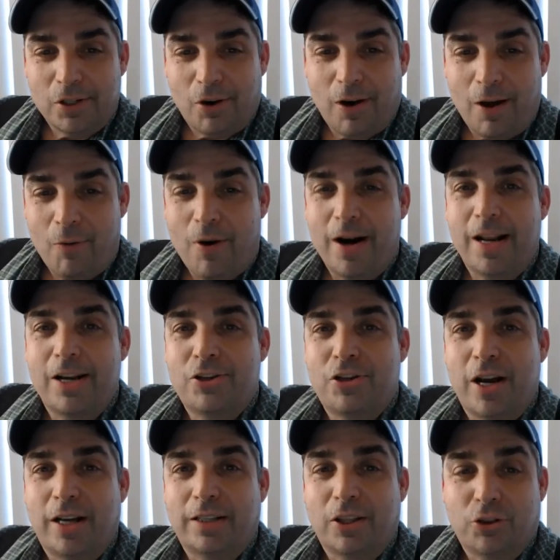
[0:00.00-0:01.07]
So I wanted to
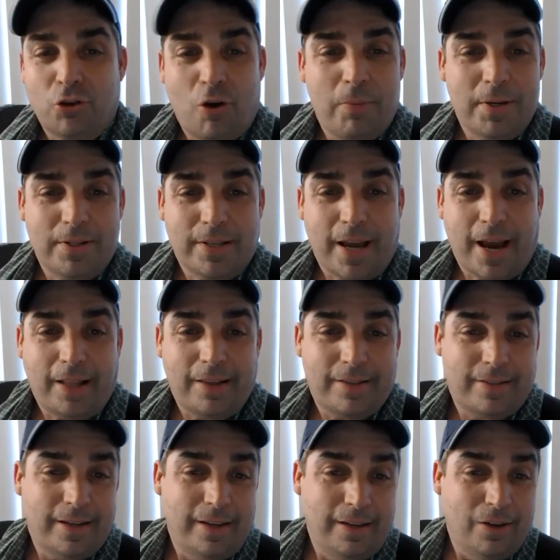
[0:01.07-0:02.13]
check the thermostat to
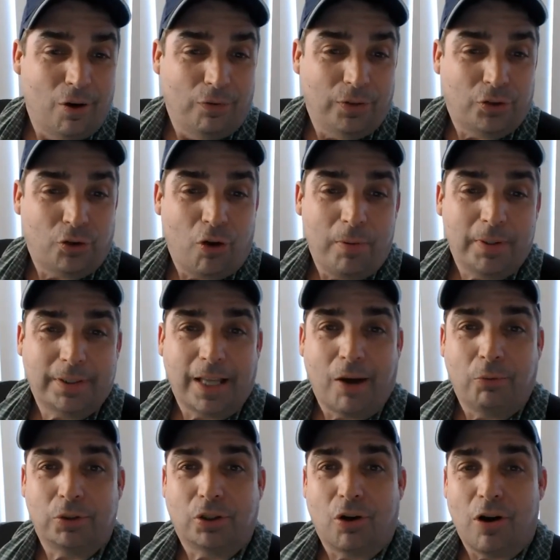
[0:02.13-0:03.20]
see, you know, the
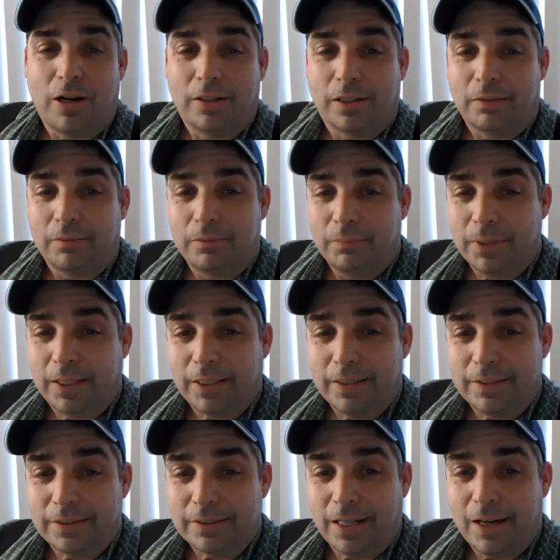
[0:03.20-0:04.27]
thermostat was calling
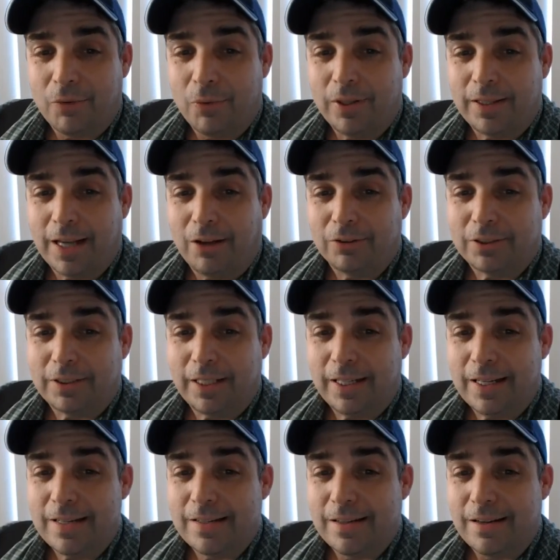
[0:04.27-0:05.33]
because I went
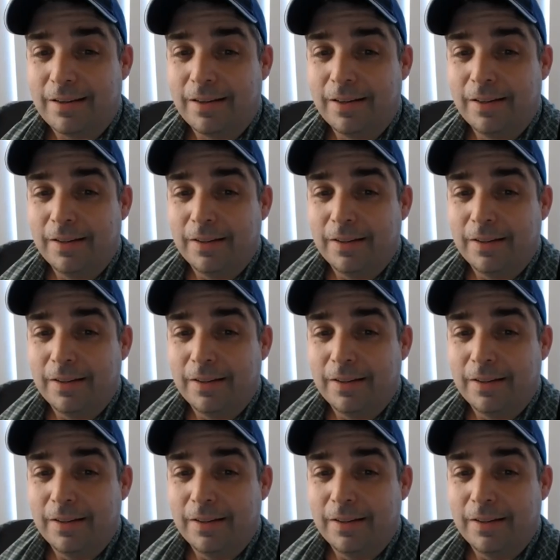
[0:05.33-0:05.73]
downstairs and,